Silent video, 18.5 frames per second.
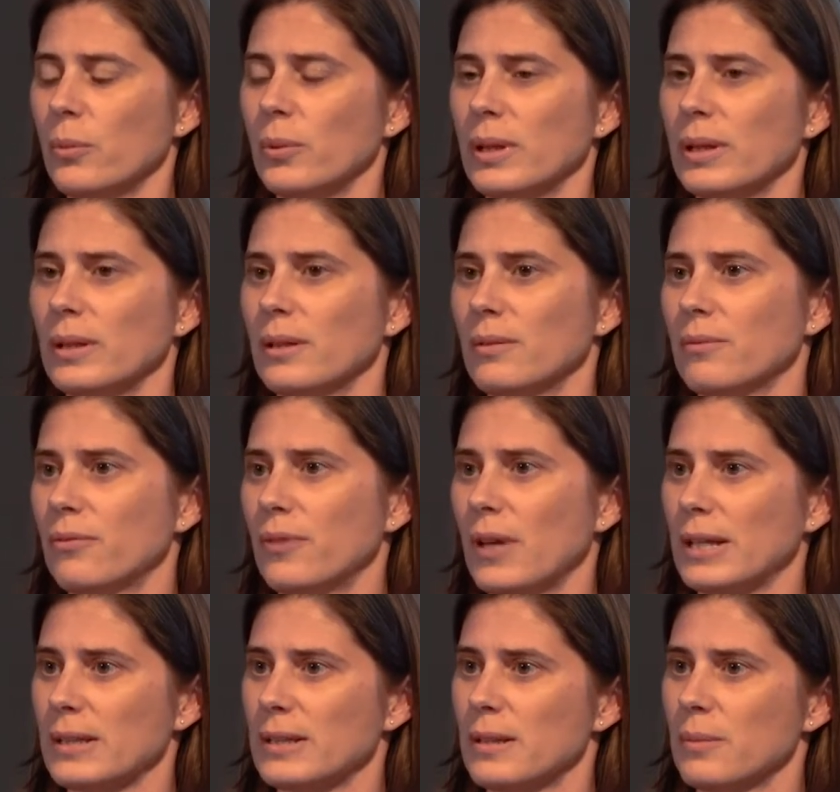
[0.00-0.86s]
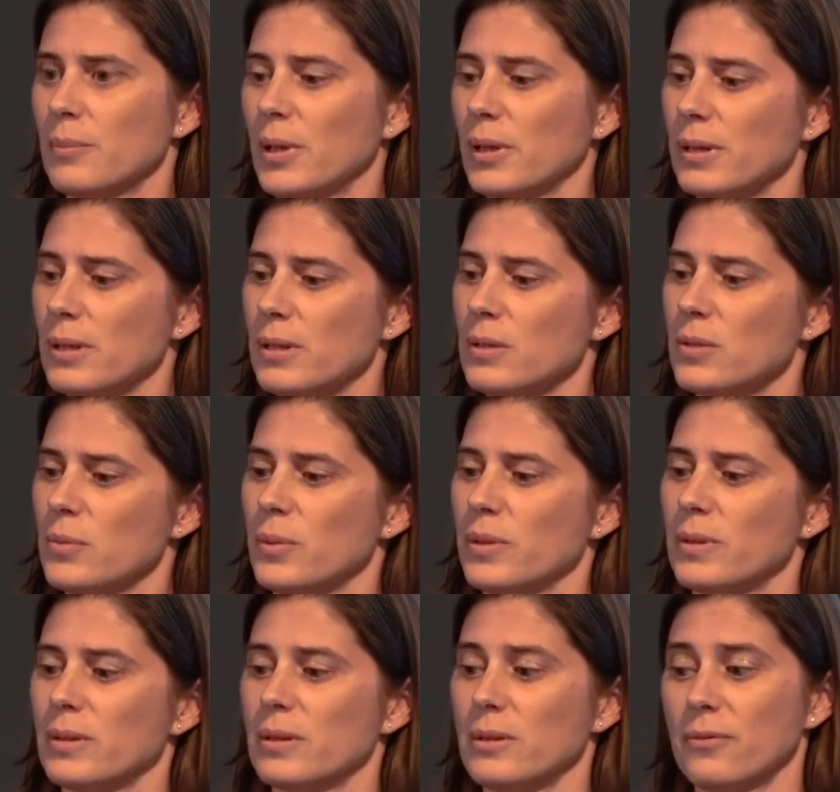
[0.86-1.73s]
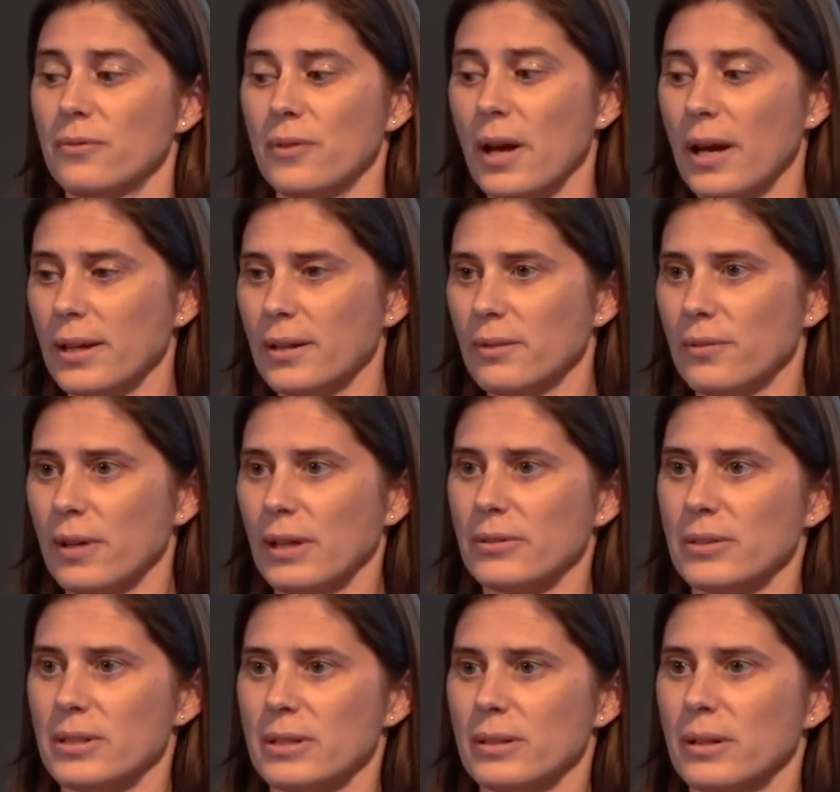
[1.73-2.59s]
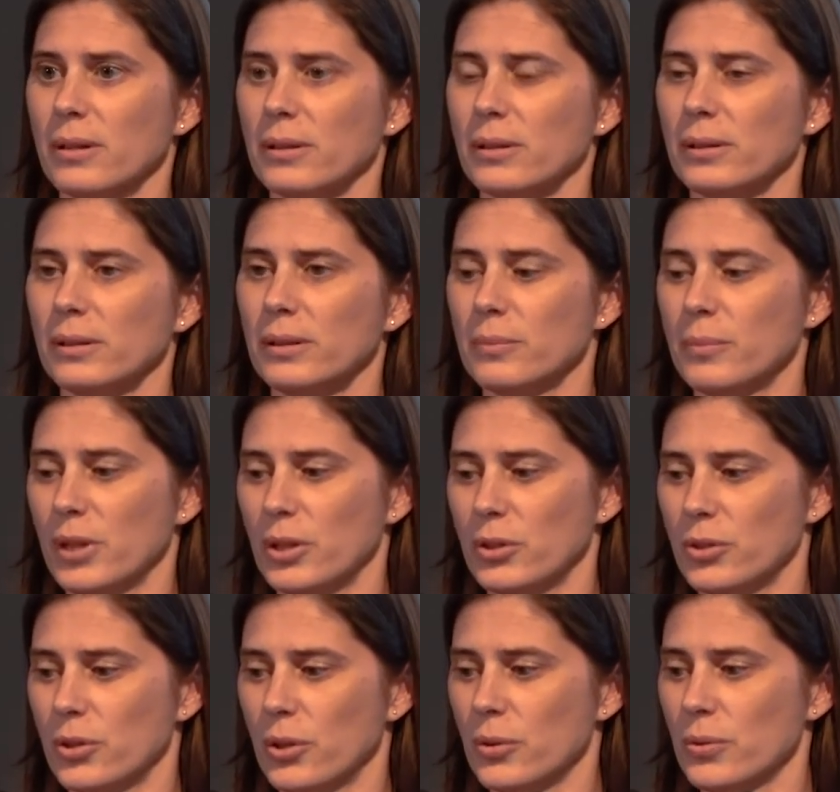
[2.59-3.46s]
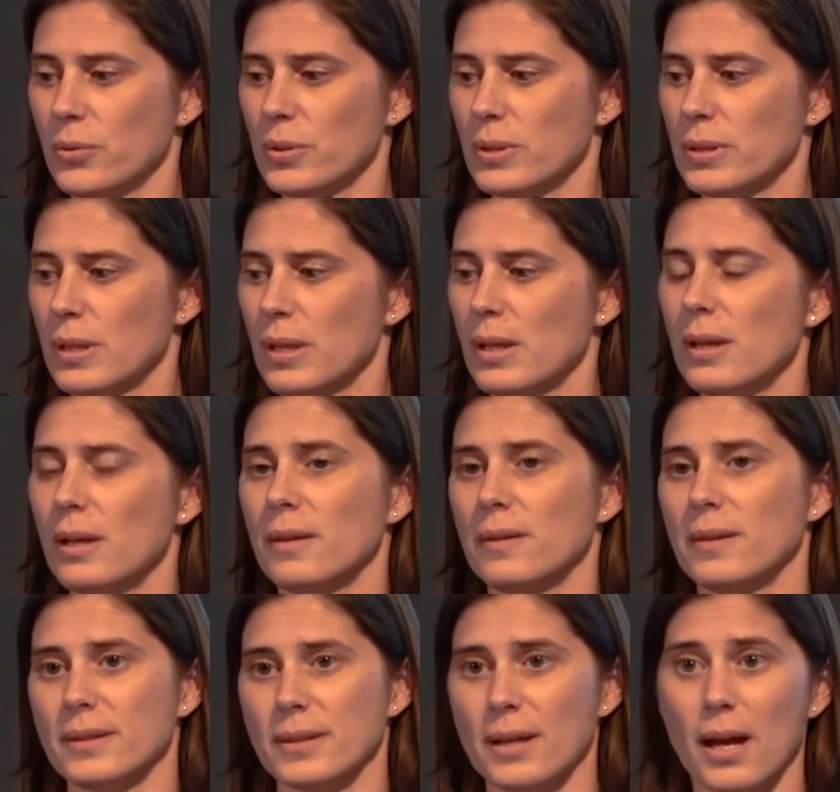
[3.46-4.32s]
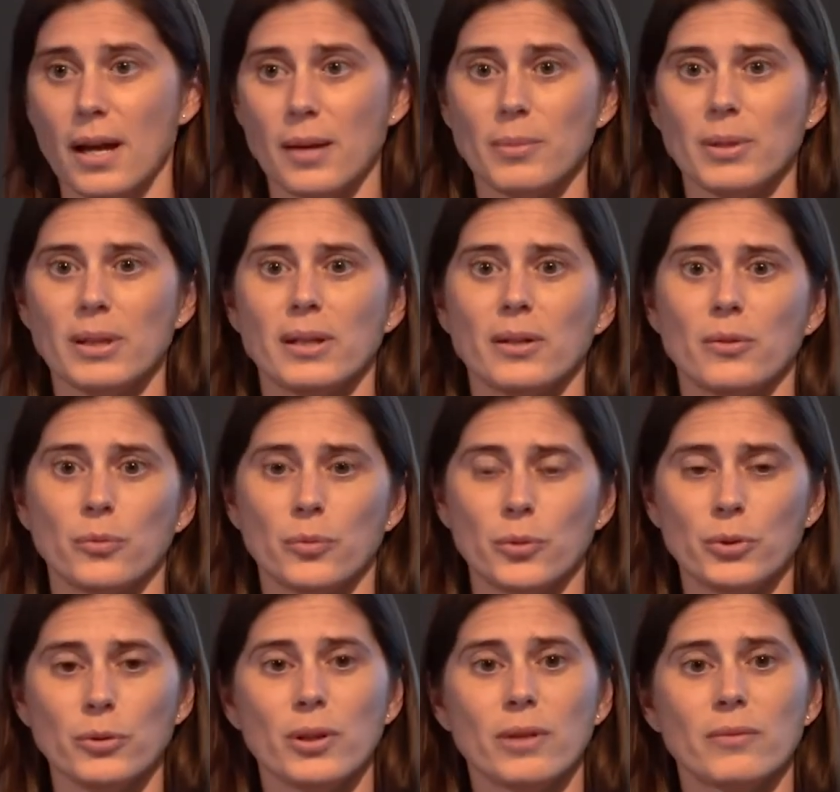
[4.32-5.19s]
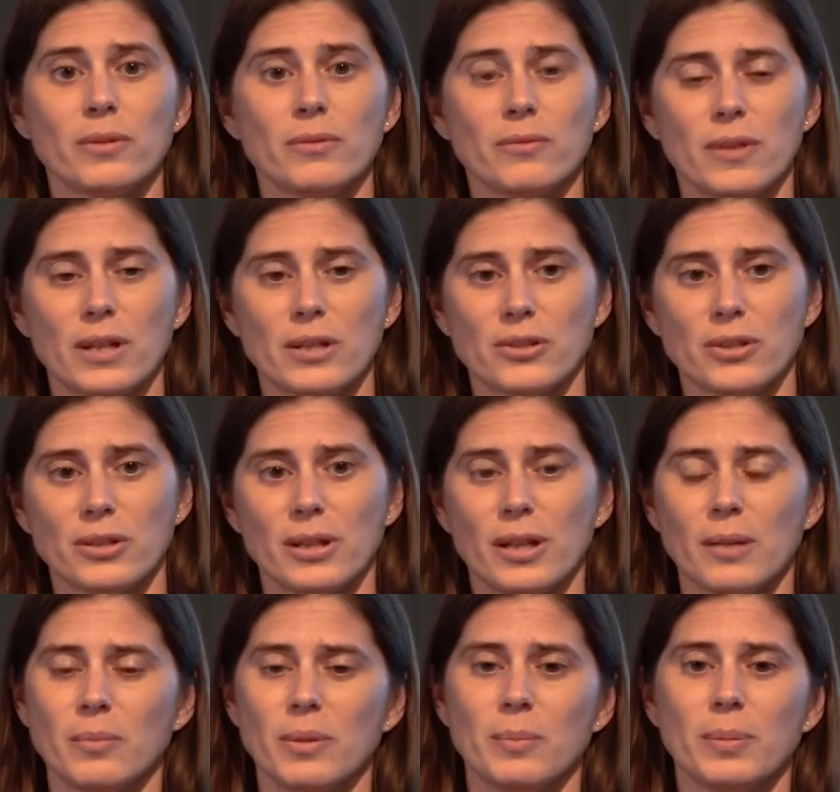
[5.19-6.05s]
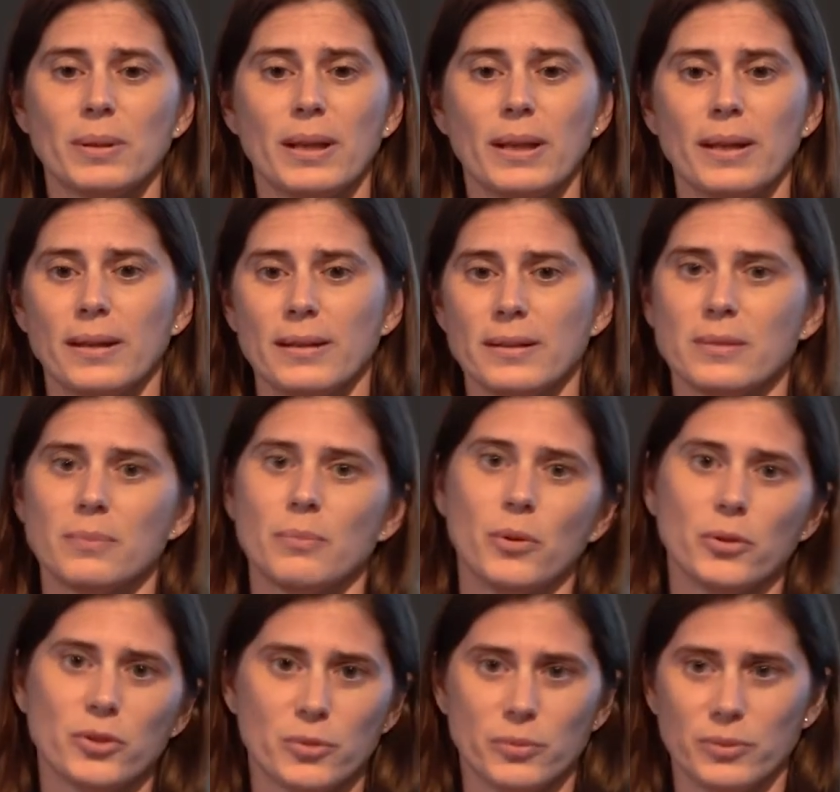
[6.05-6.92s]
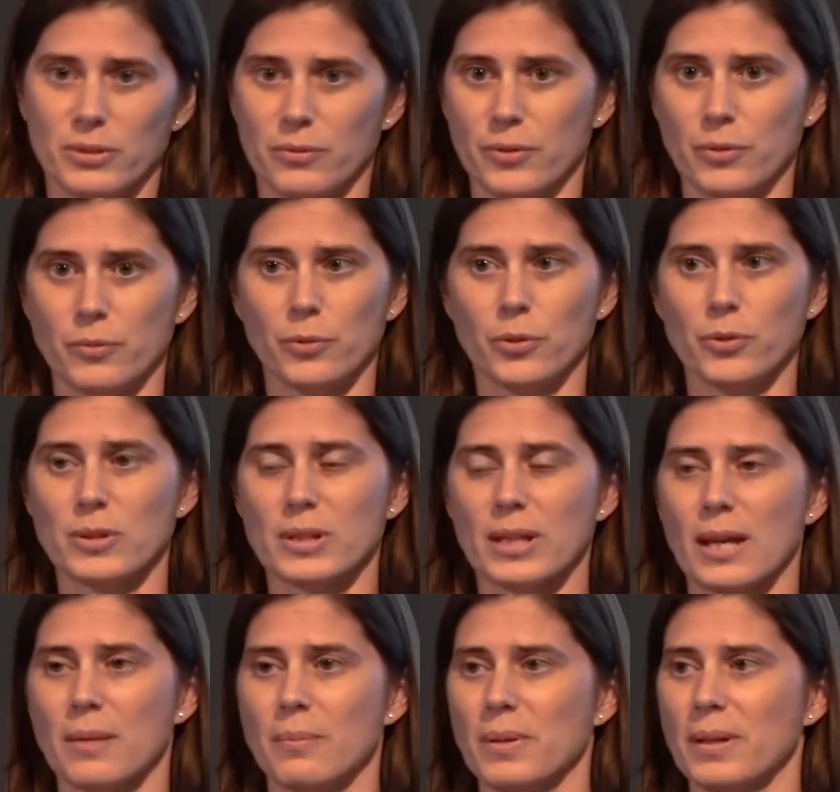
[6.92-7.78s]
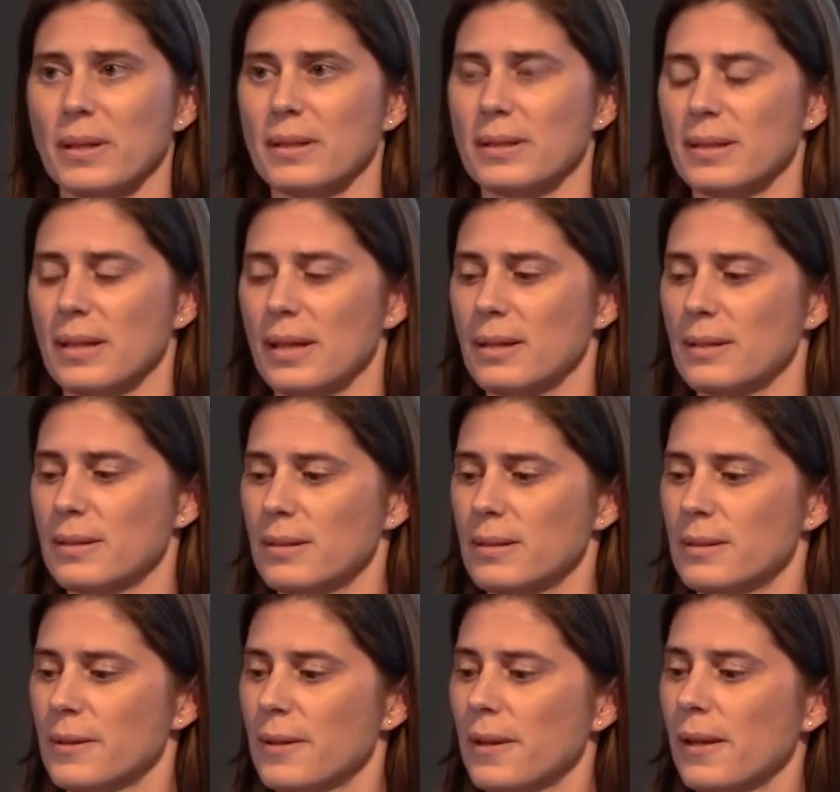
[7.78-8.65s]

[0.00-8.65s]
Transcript: We can infect the monkeys with a defined virus inoculum and dose. The timing and route of infection can be planned. Multiple different routes can be assessed.